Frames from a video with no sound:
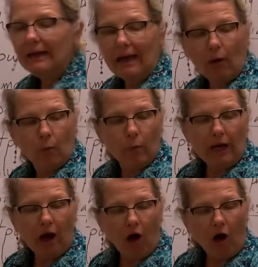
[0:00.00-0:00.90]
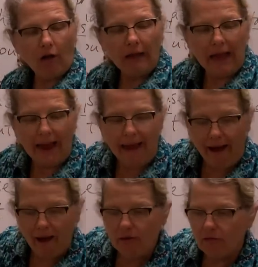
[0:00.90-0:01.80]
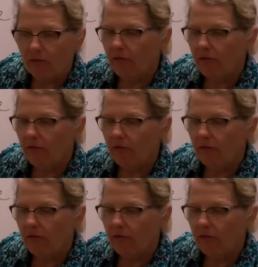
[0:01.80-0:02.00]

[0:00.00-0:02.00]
Now, we all have